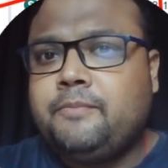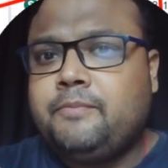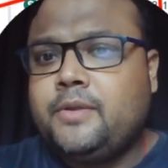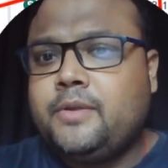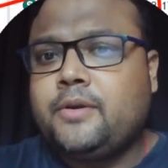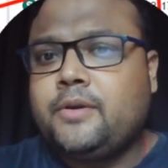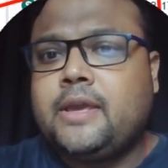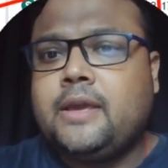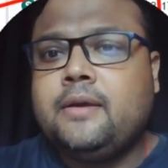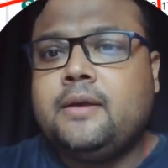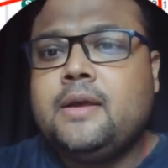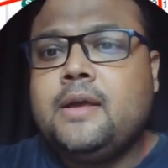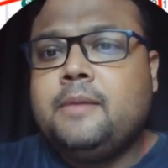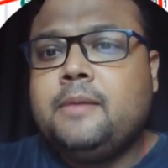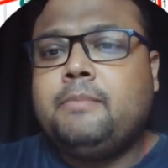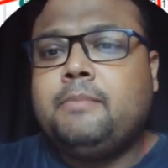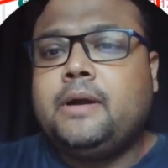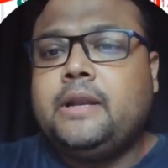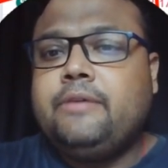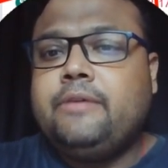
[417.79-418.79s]
Okay,
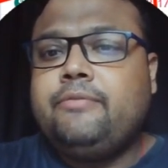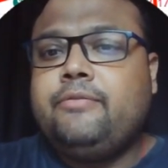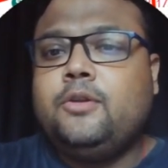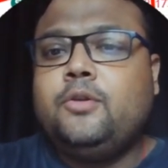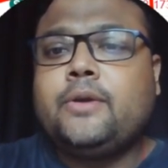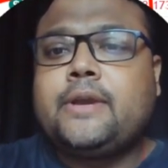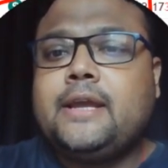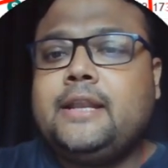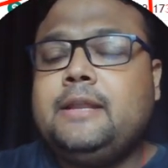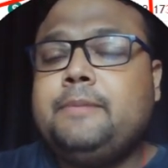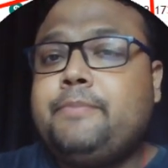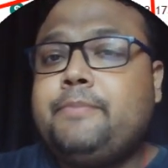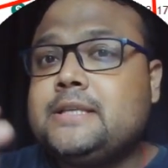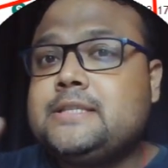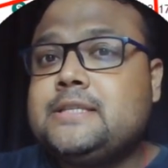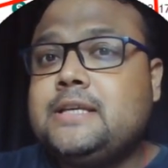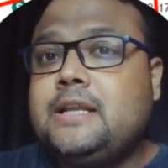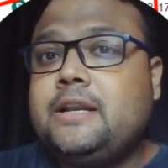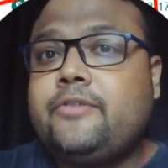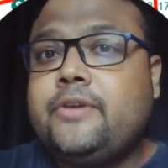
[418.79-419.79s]
but if you look at the
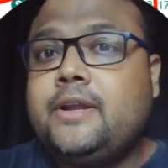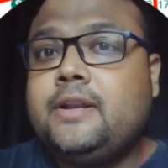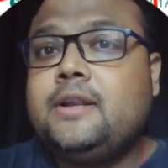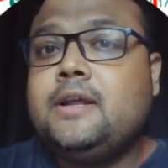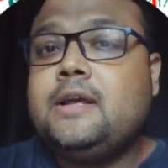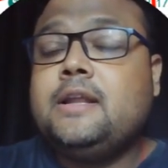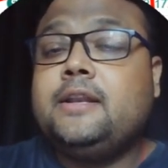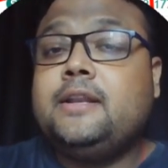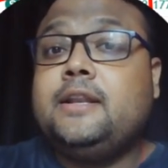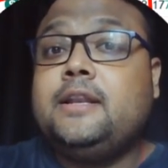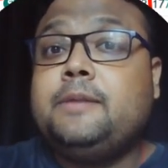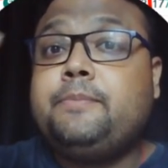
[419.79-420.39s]
present trend, then the